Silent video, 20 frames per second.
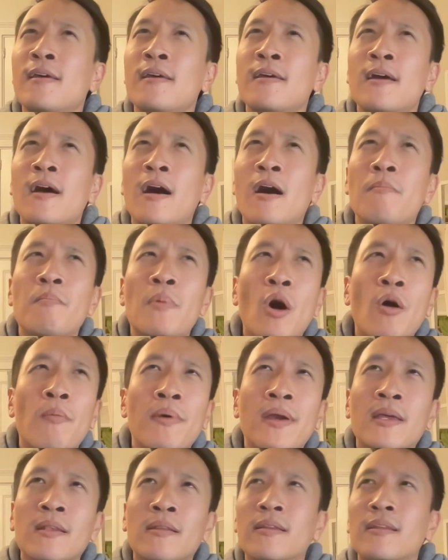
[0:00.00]
a
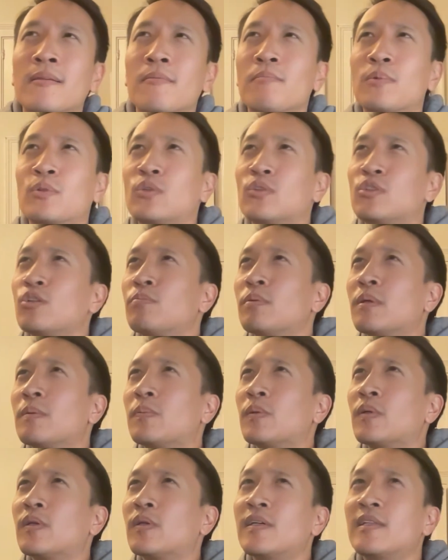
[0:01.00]
moment between two
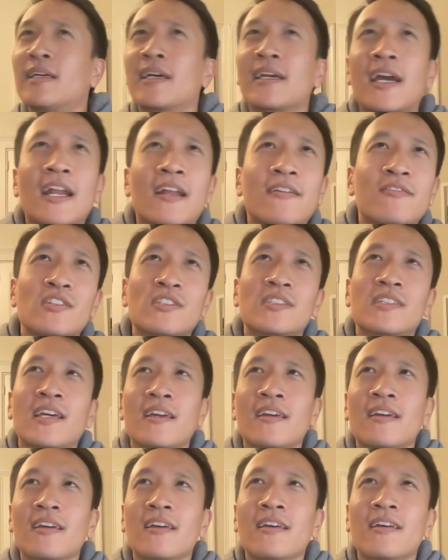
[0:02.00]
people and they kind of just
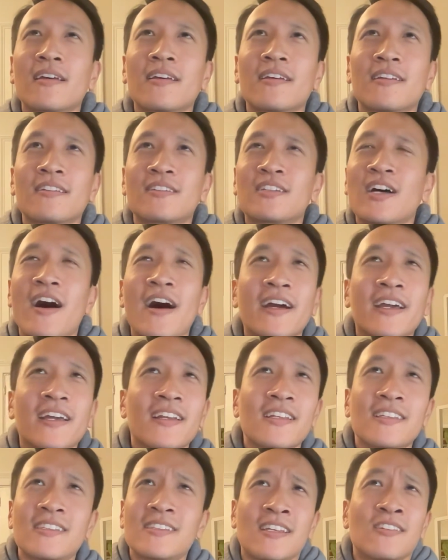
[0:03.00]
like talk
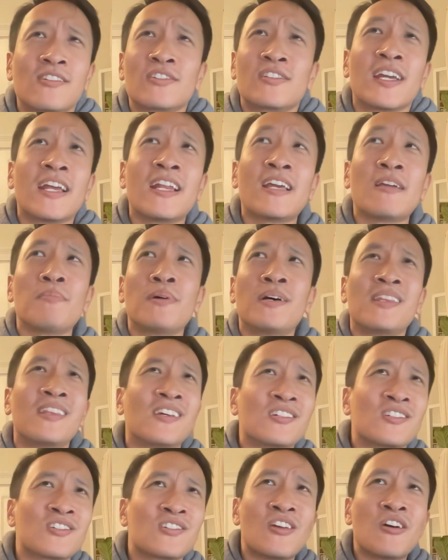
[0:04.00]
and it's entertaining, but
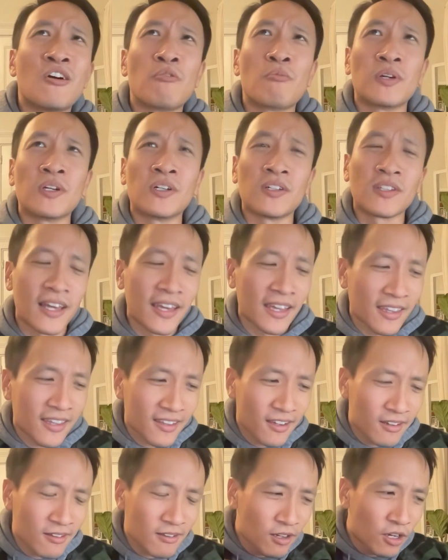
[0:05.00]
there's no real like
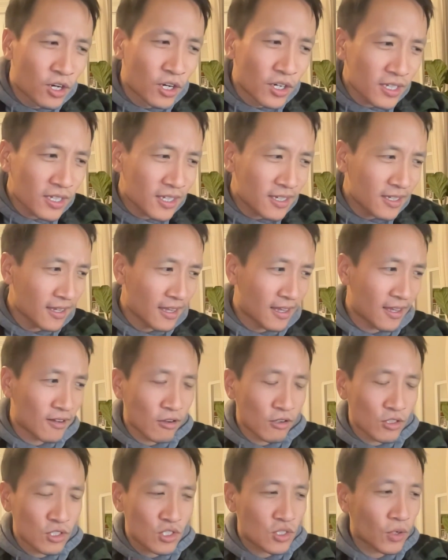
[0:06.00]
hook and
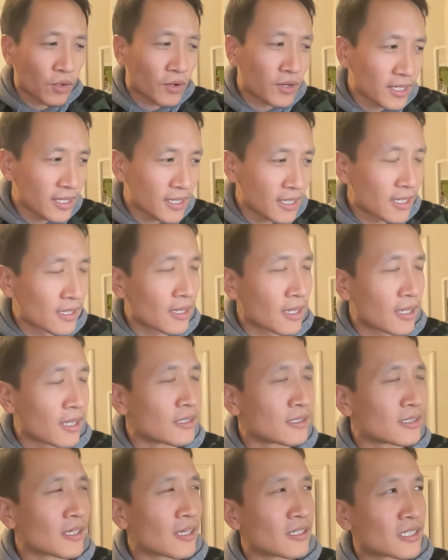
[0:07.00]
no story,
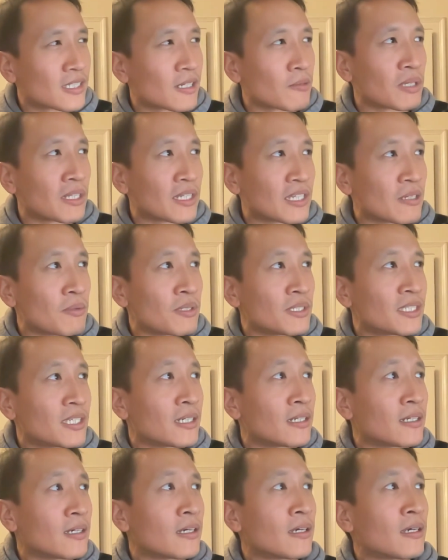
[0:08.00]
it's going to be
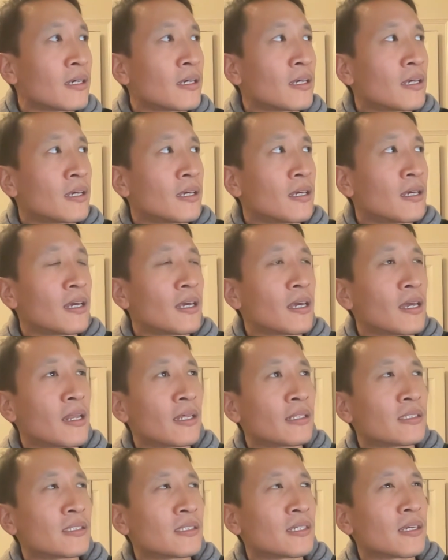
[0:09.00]
limited in
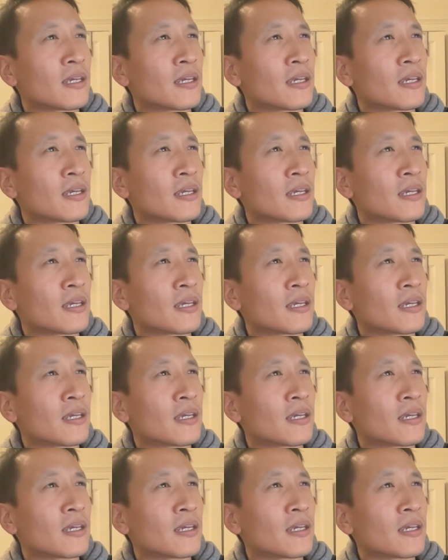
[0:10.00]
its